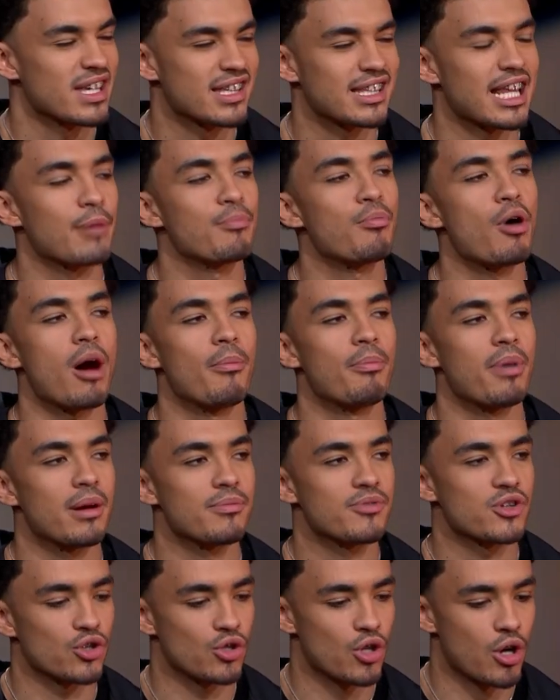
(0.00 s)
It's like
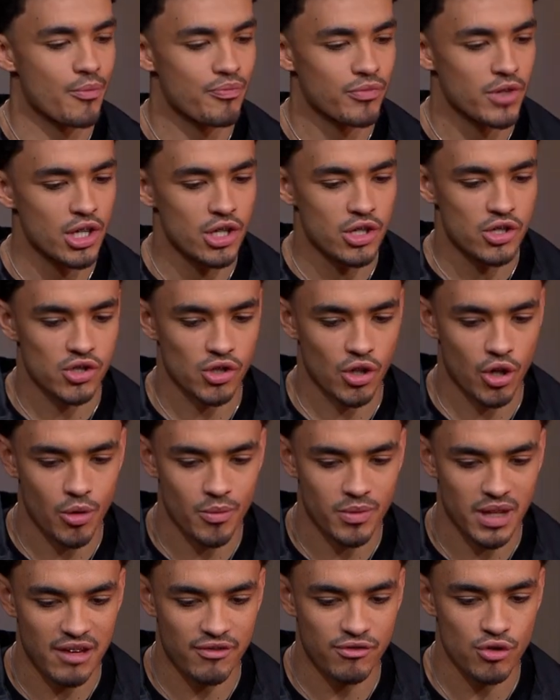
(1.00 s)
pop-ups, you know? Yeah.
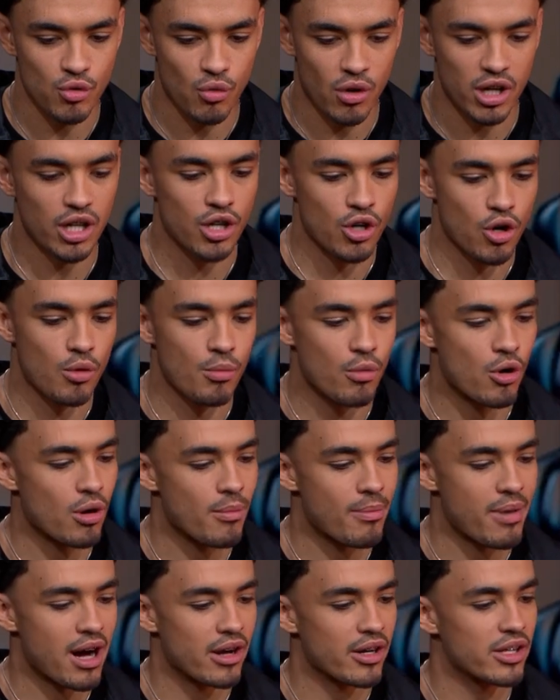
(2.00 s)
So if you want to know more
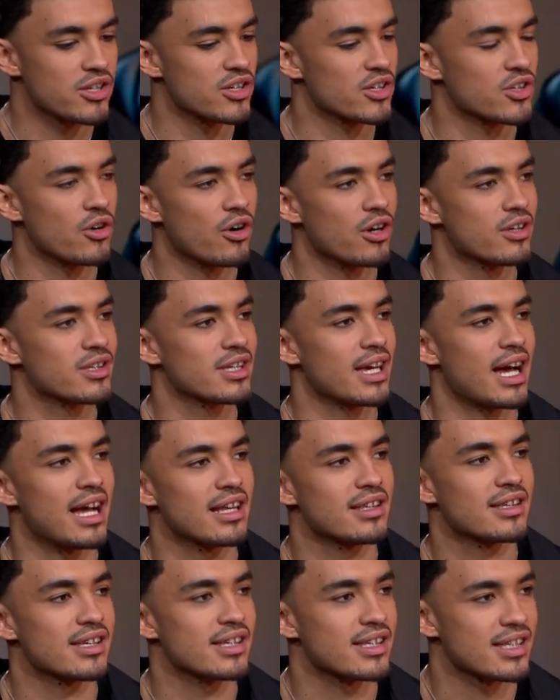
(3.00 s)
about it, just go on to
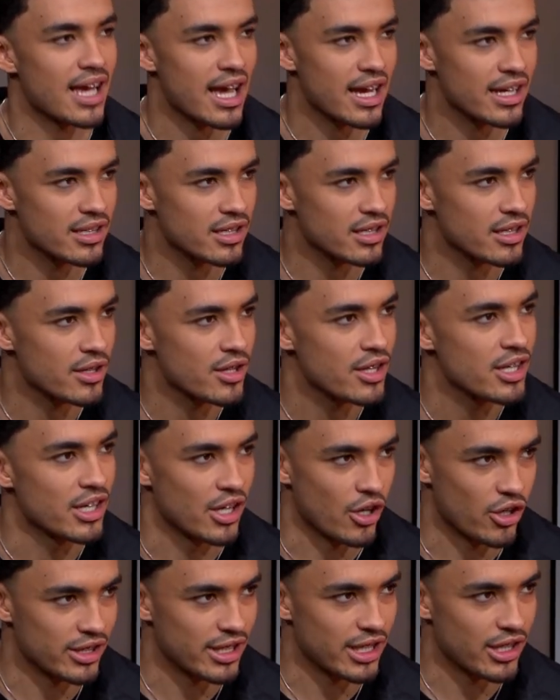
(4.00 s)
Hunter's Cider
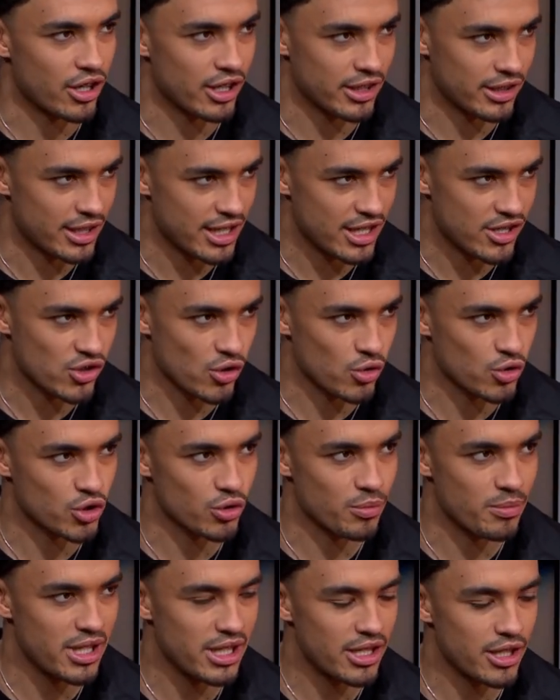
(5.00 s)
on their, on their
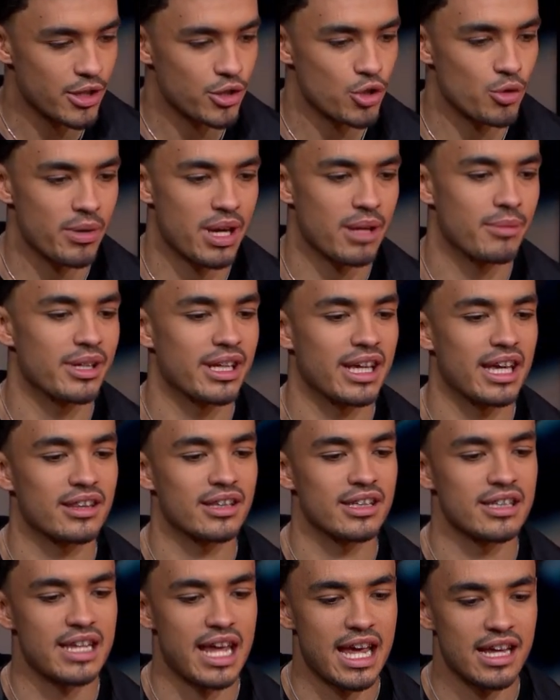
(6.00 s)
social media. You'll yeah. be able to get
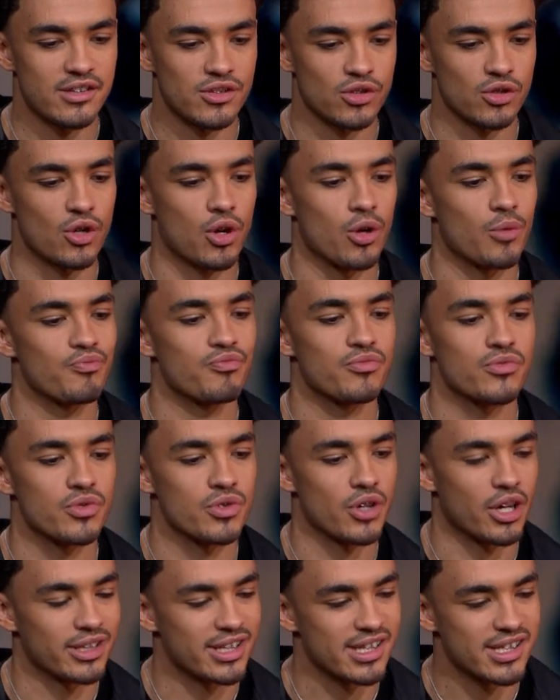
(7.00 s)
the dates, you know.
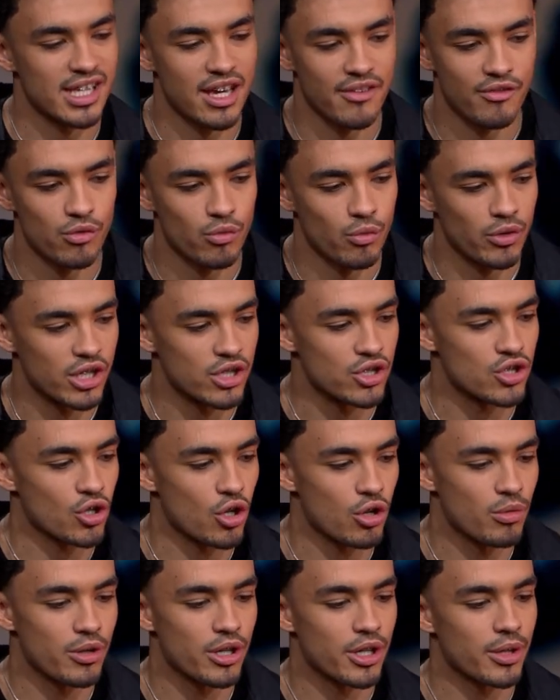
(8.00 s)
On the seventh, we're in
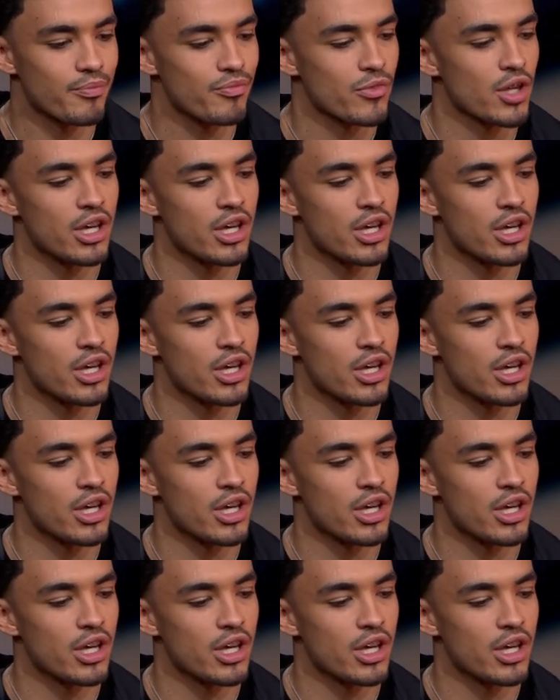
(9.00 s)
Joburg.